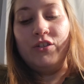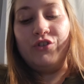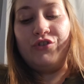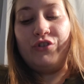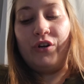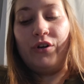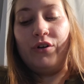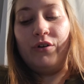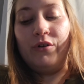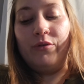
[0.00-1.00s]

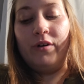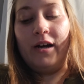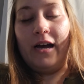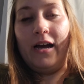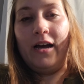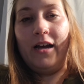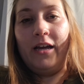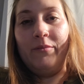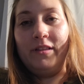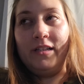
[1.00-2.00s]
So,
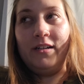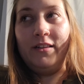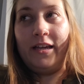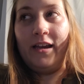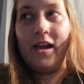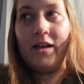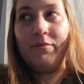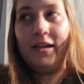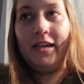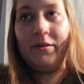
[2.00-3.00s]
I'm a little late on
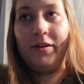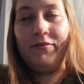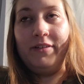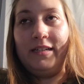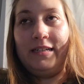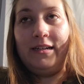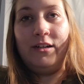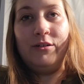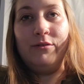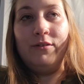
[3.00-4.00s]
making my
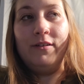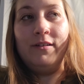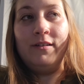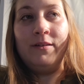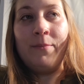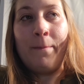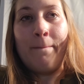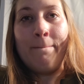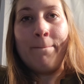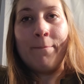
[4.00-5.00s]
video,
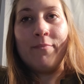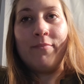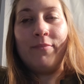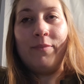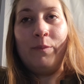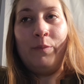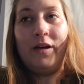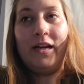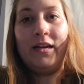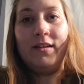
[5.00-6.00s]

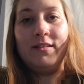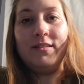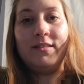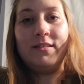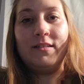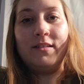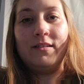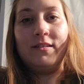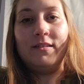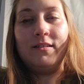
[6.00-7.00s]
but
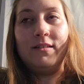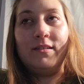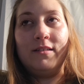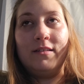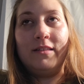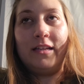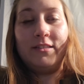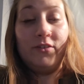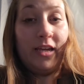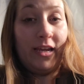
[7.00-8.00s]

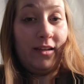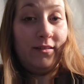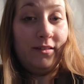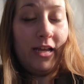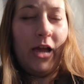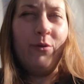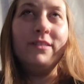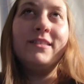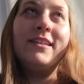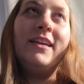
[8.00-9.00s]
that's okay. I
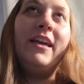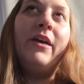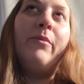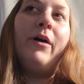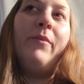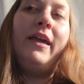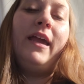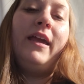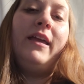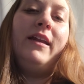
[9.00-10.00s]
was thinking about
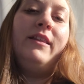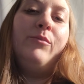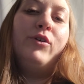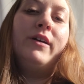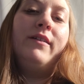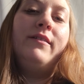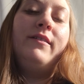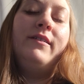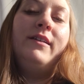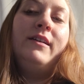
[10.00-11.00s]
making it in the
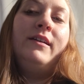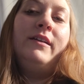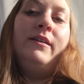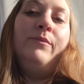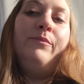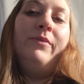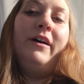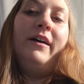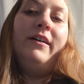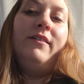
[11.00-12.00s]
morning,
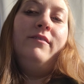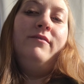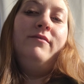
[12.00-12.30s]
but